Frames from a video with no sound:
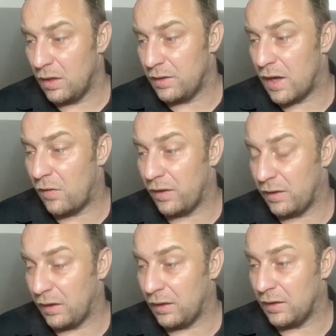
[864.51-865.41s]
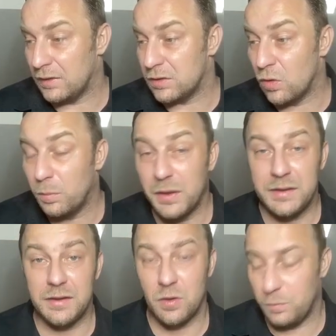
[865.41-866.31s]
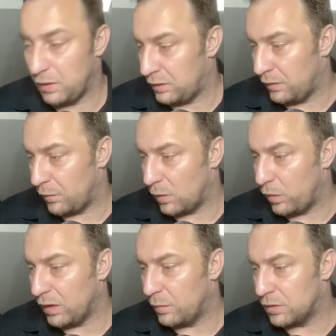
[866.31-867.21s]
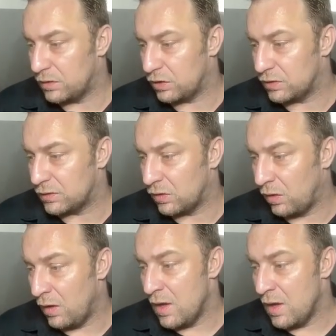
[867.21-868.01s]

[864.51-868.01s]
now i think it's a completely completely winning position so